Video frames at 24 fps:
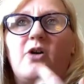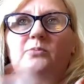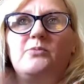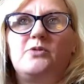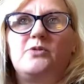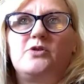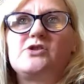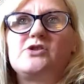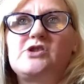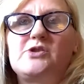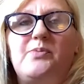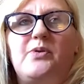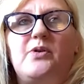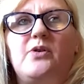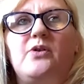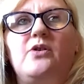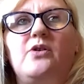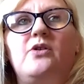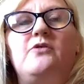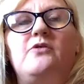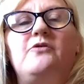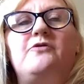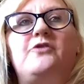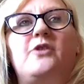more
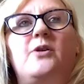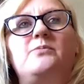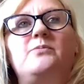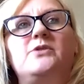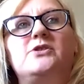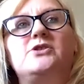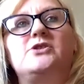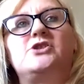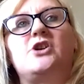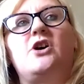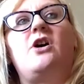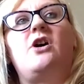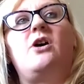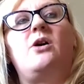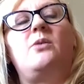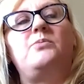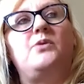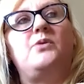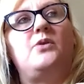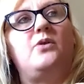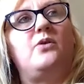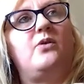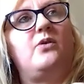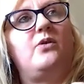support from the job,
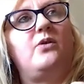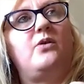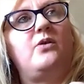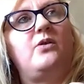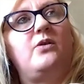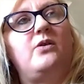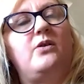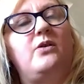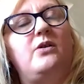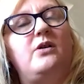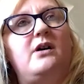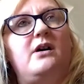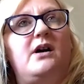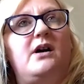or